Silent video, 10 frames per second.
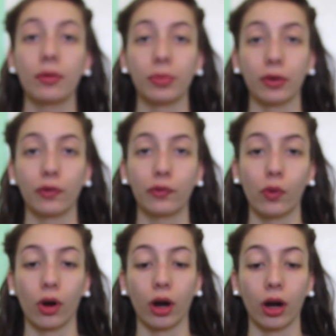
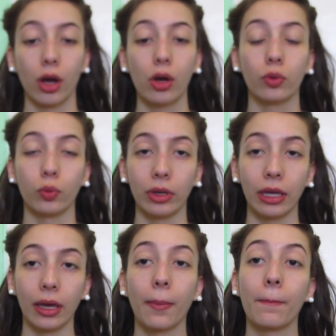before
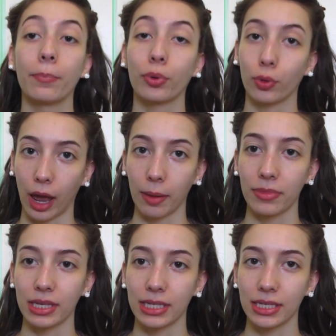we
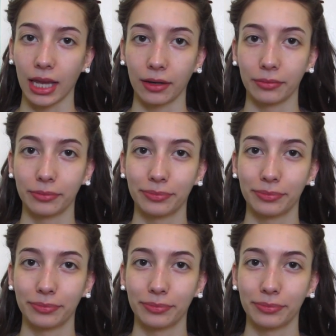prime the skin.